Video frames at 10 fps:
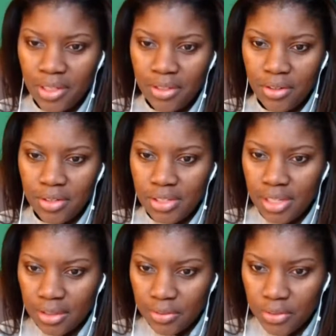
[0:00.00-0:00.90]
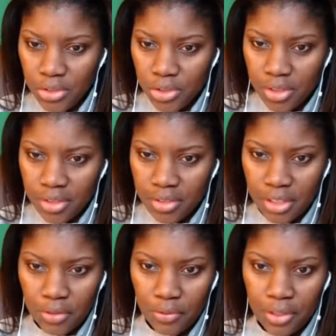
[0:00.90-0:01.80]
Anarchy Television,
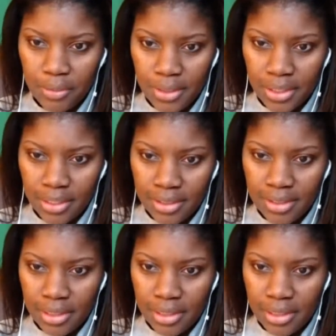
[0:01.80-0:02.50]
thank you for coming in.